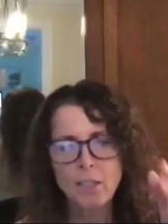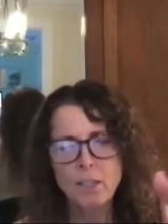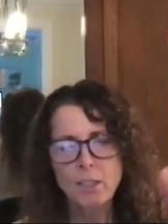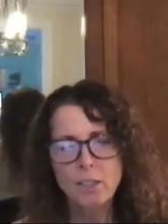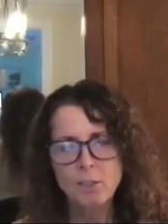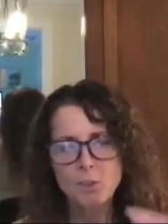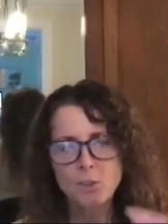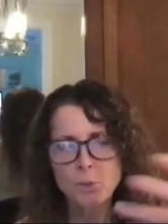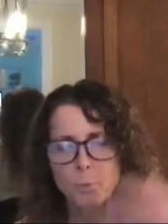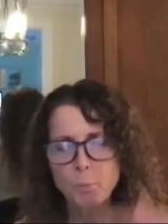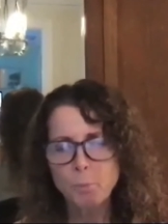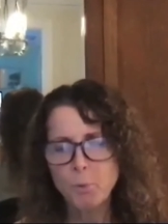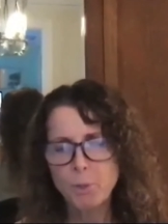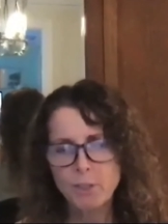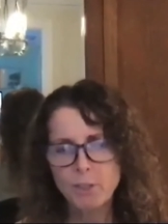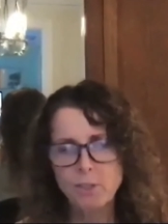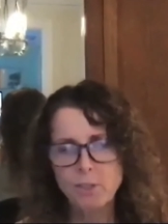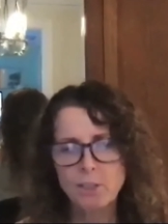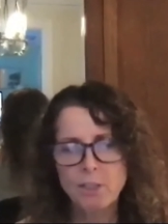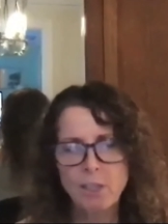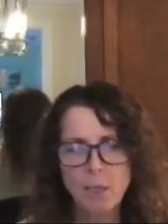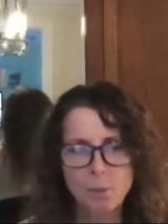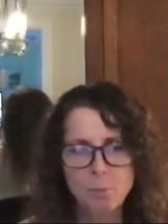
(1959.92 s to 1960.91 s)
you
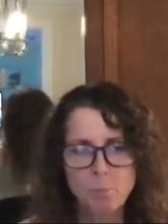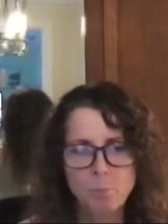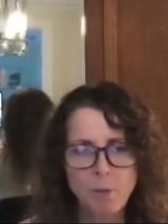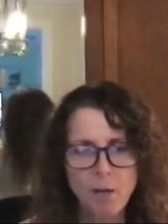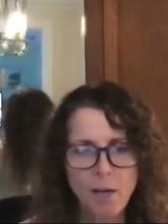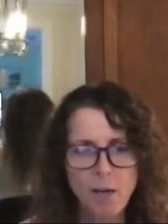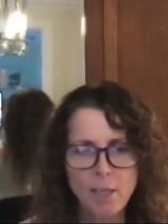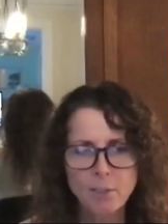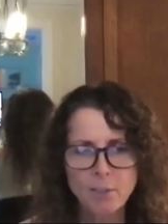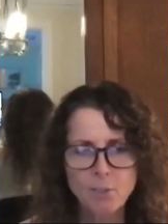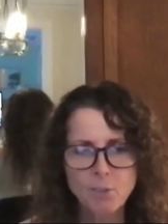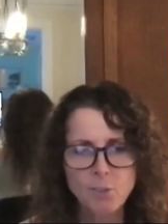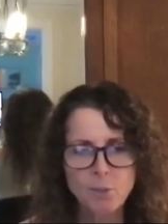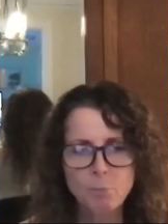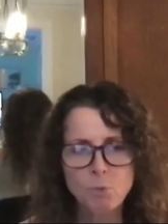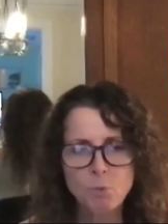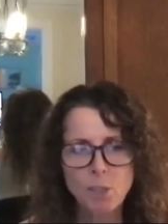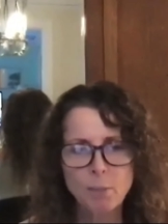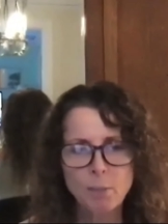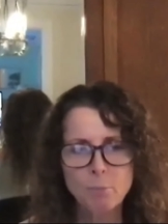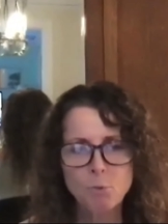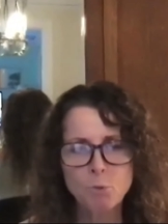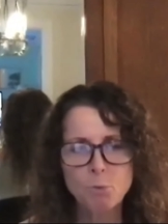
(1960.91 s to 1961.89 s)
pointed out, Brad,
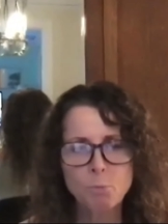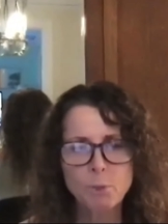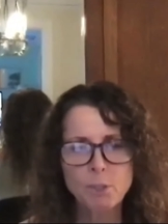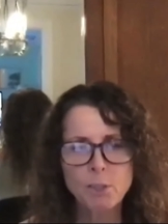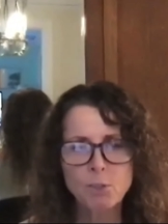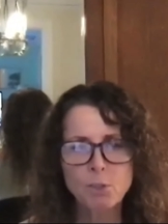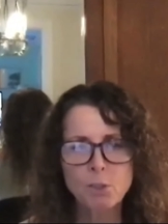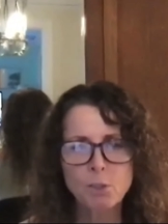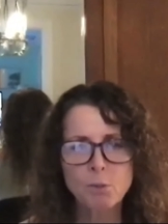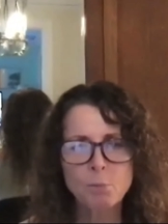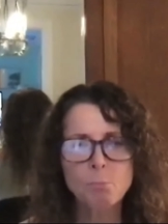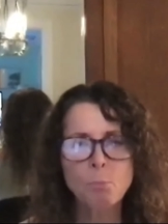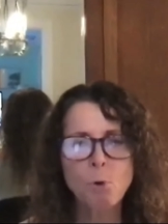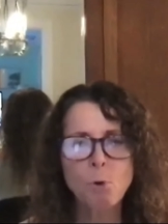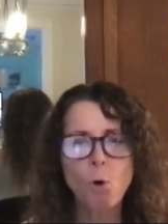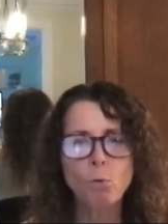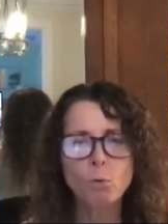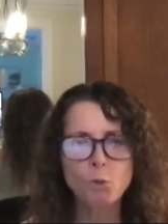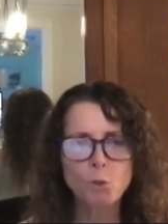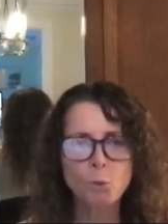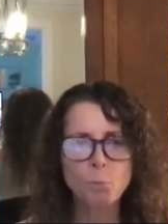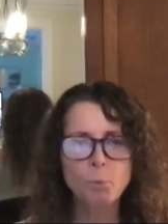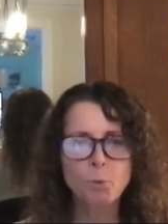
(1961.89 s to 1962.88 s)
sometimes we do
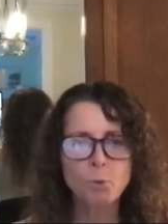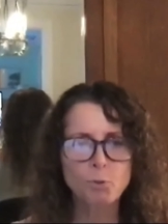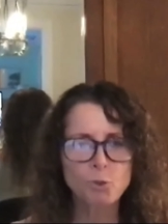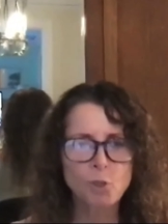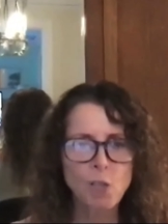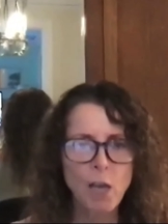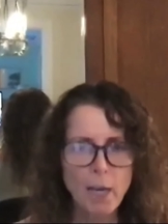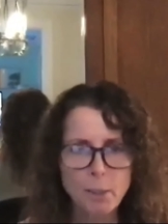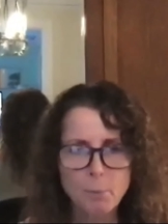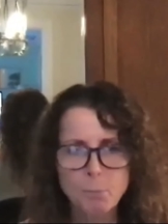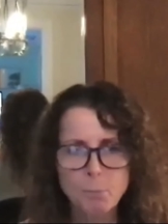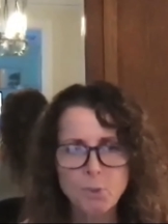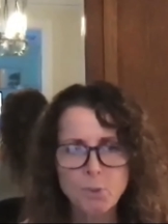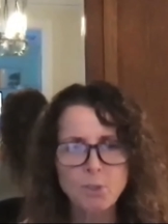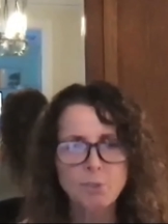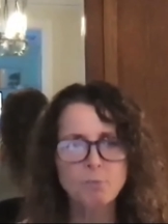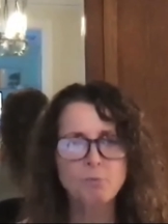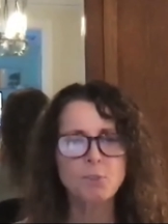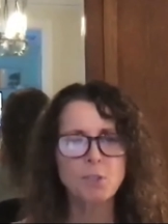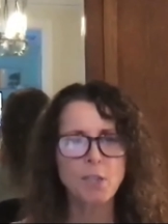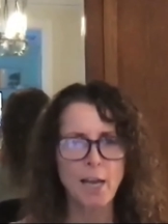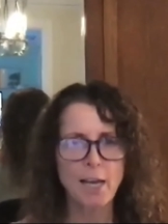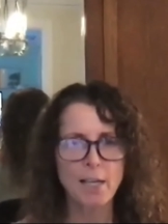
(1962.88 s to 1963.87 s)
multiple types
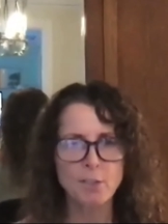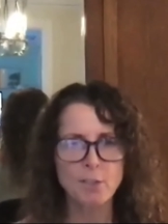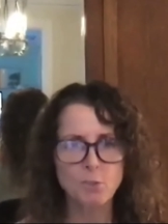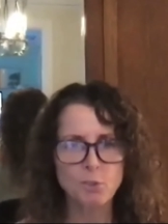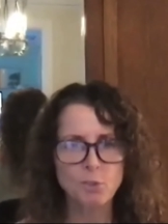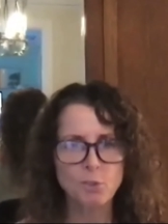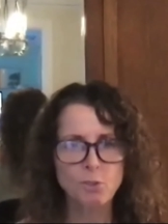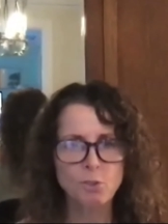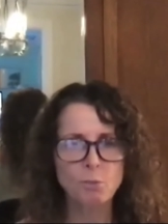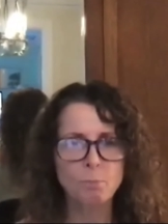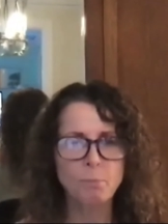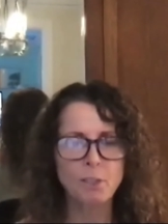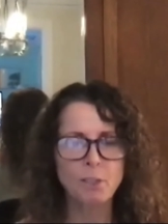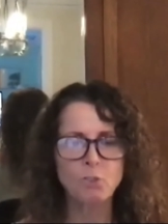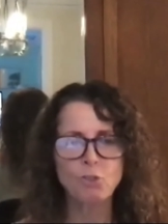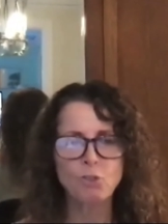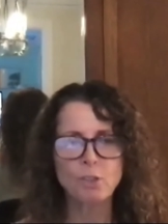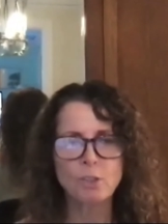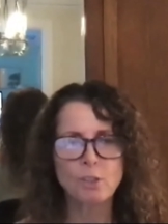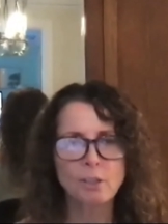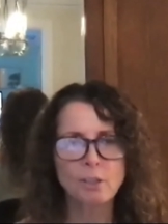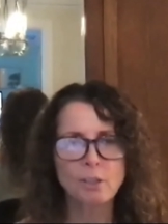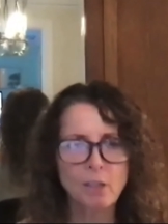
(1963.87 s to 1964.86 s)
of tests. You
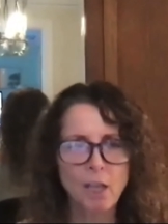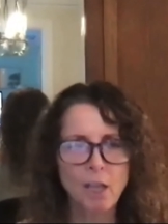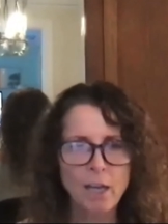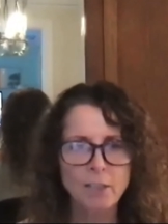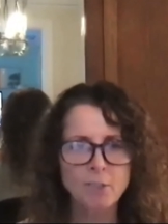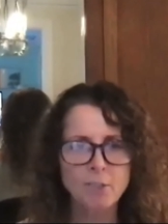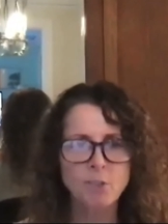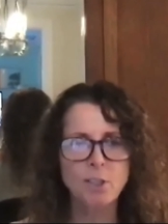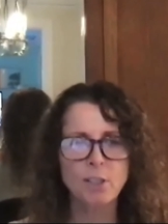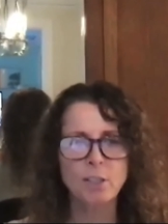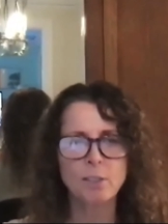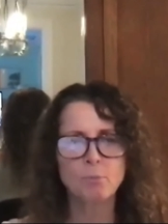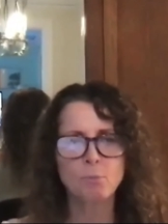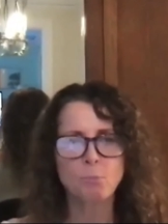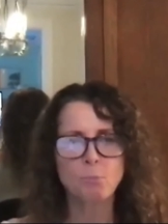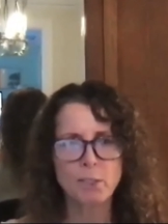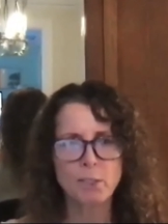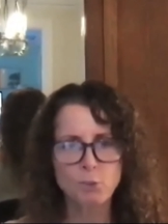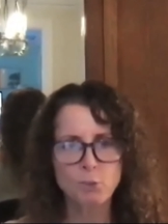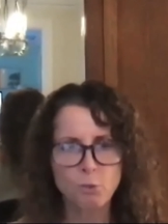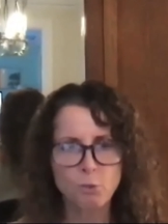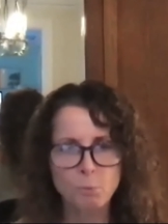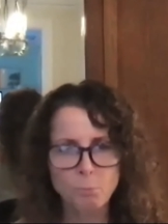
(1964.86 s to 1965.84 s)
mentioned ELISA and
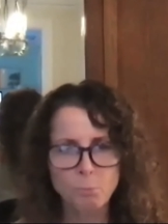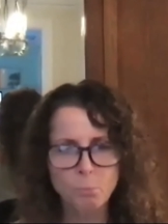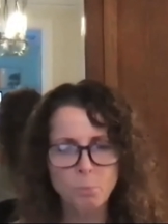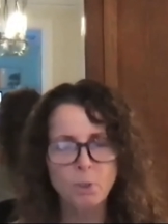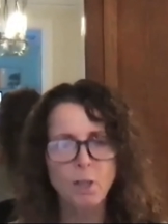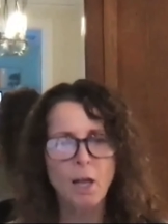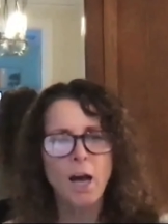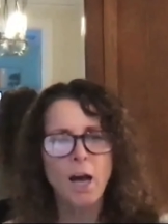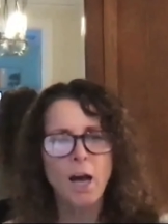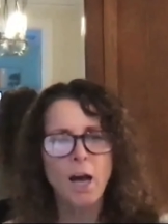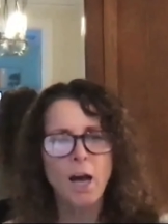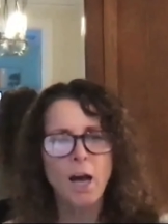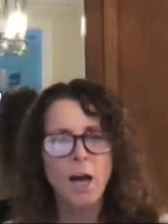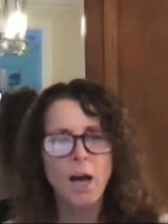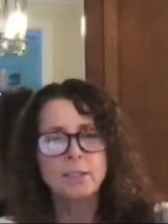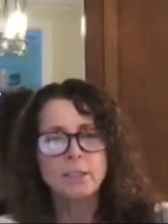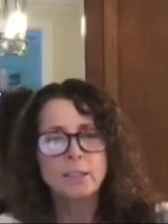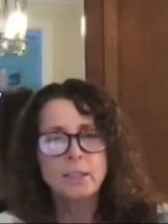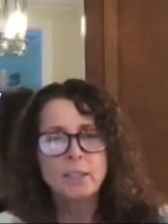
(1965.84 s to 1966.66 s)
Western blot.